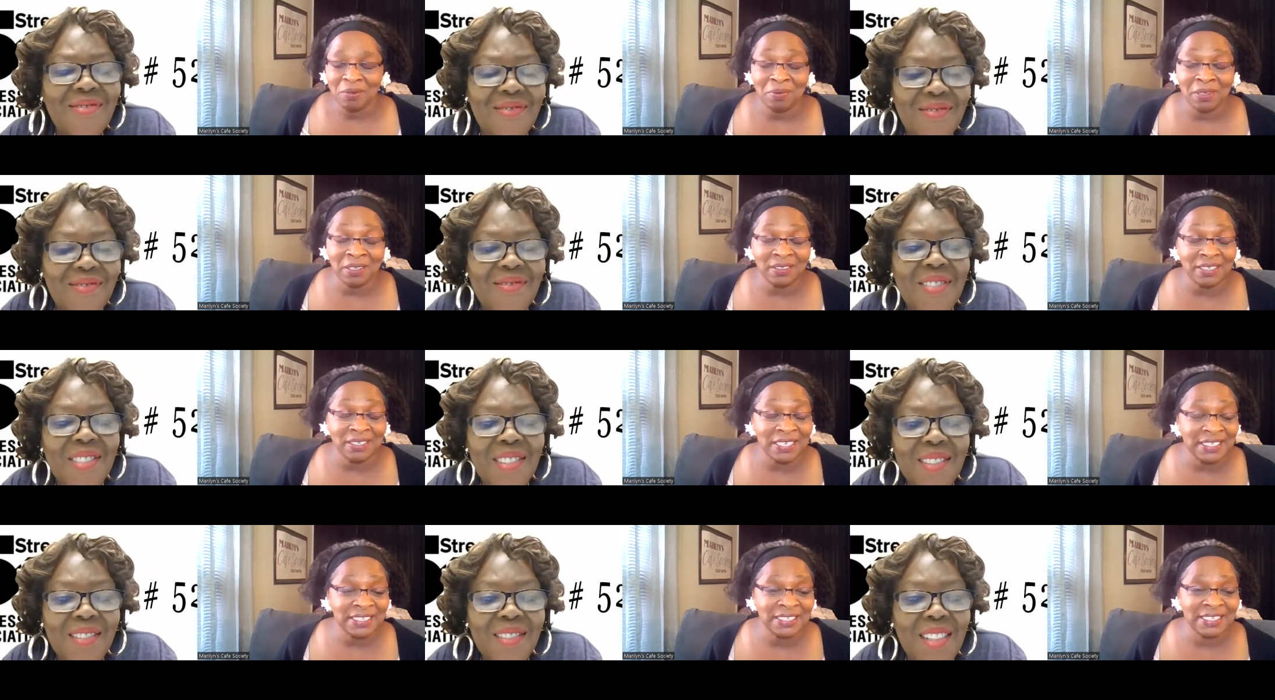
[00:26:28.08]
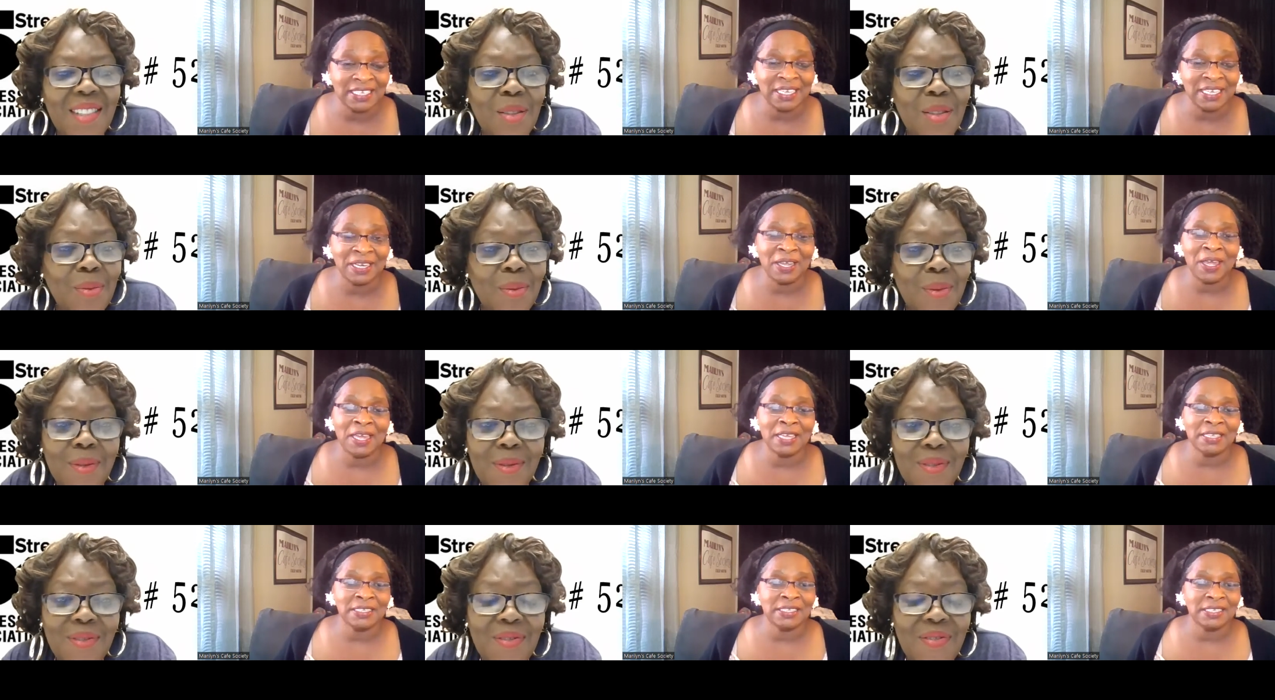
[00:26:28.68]
Speaker 1: Well,
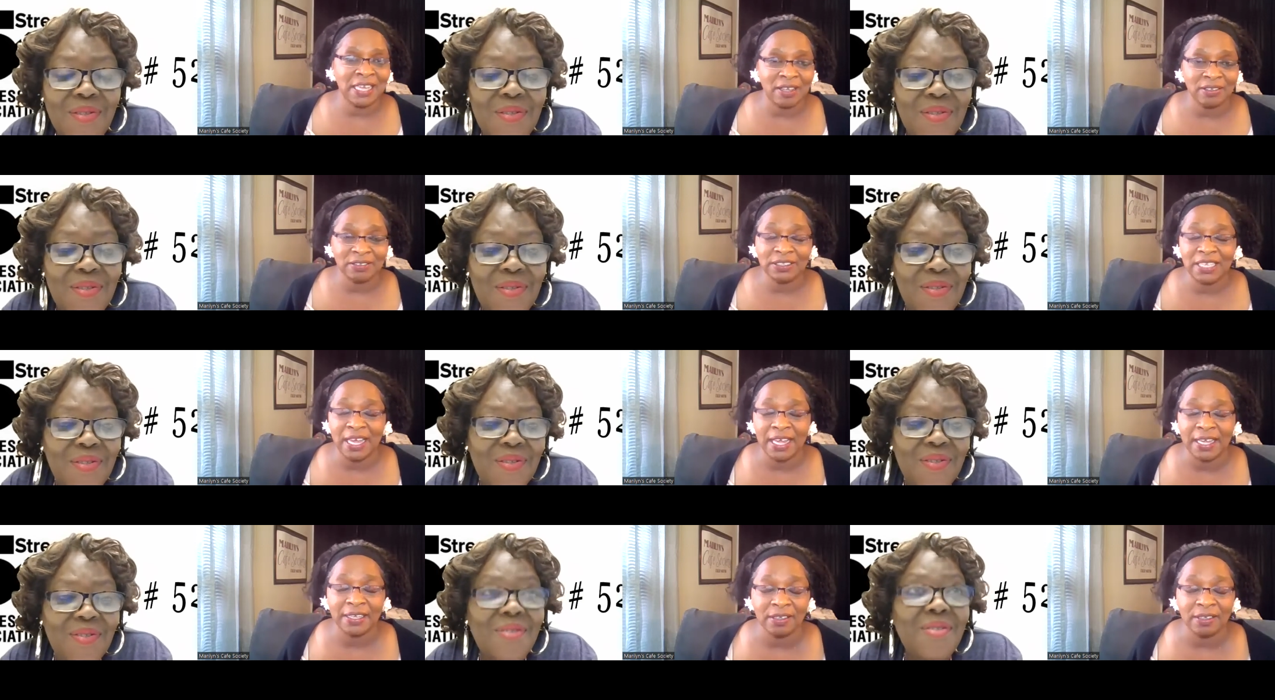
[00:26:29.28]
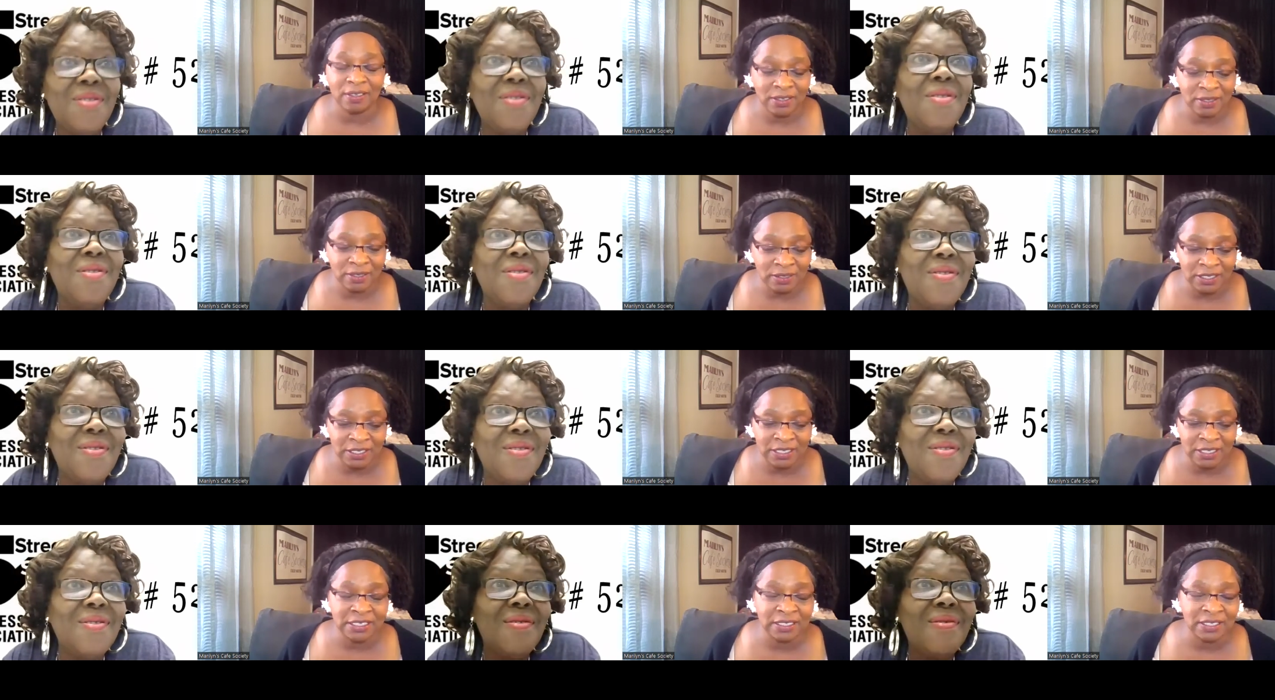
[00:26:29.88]
listen, it sounds like
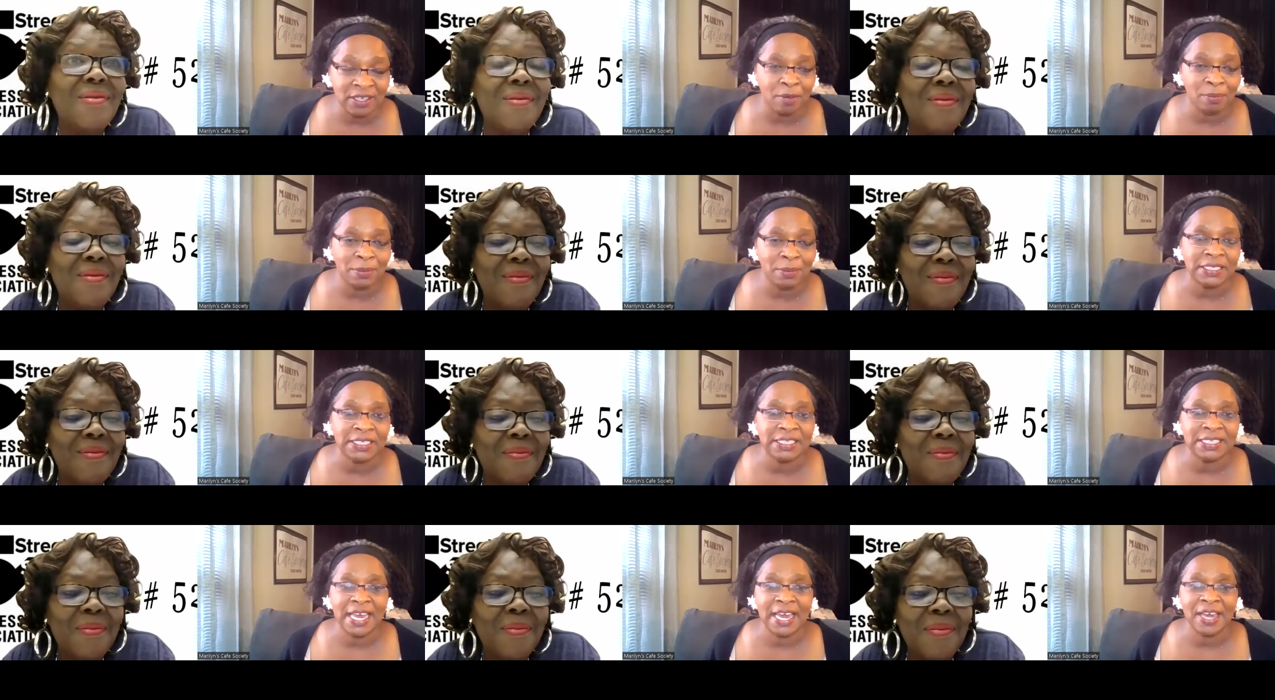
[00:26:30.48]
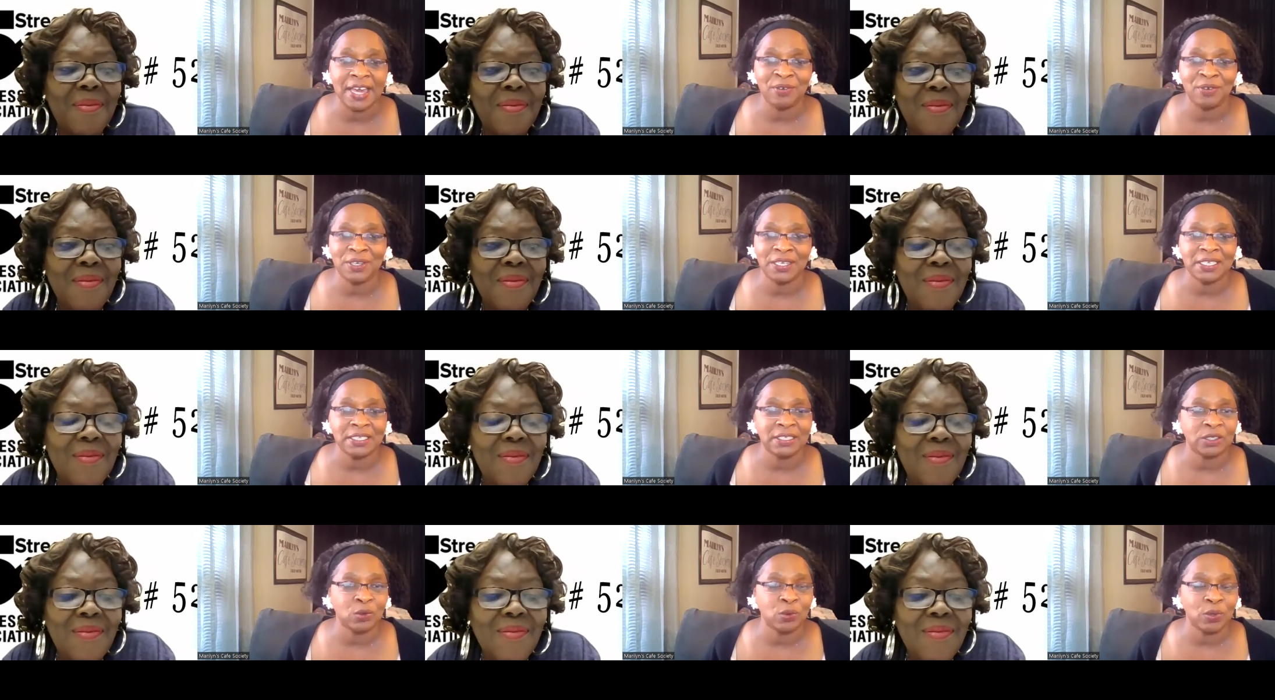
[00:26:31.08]
this coming
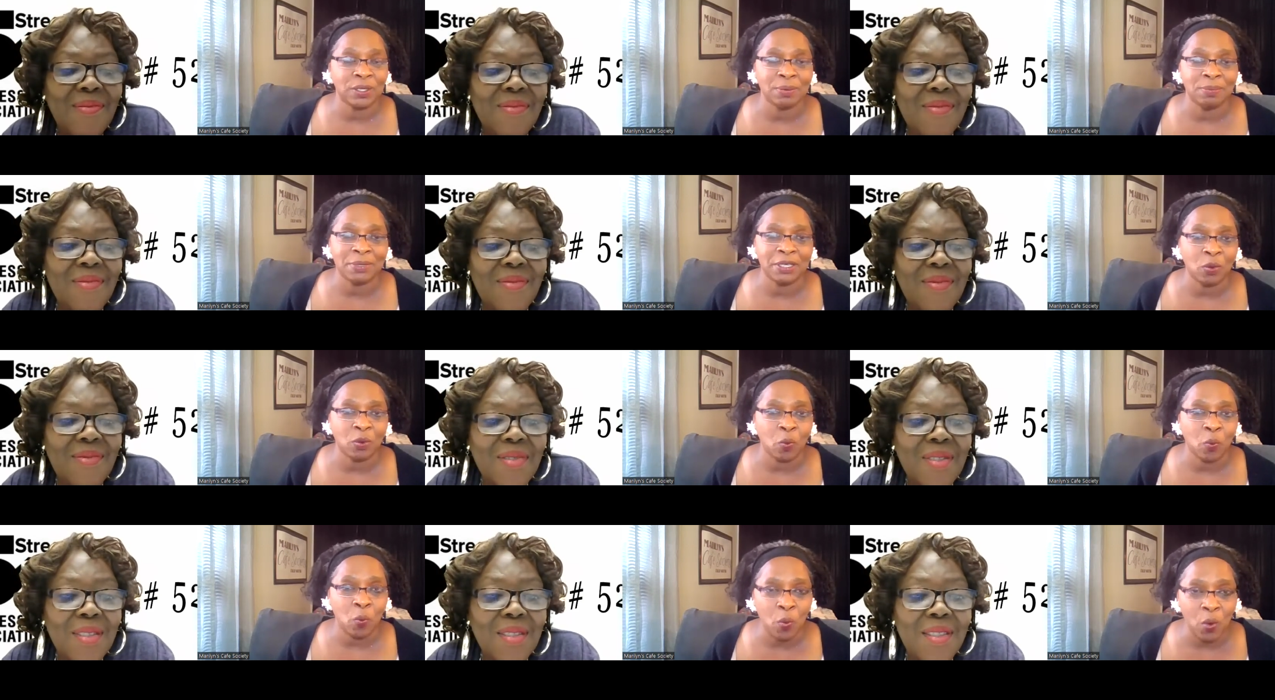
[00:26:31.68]
Saturday is going to be a